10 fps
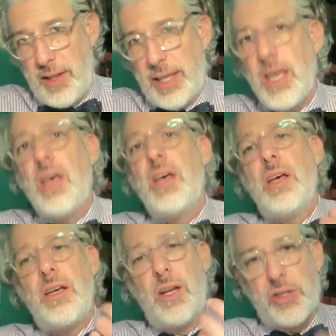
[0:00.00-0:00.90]
Like,
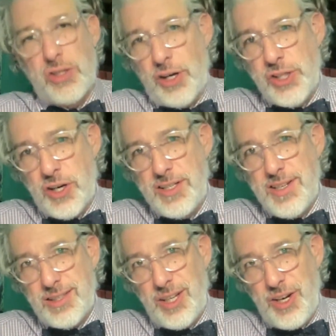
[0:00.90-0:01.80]
you know, as long as you're
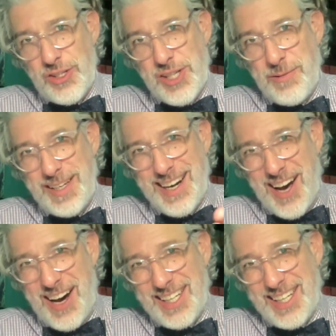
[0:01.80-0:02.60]
conducting yourself in an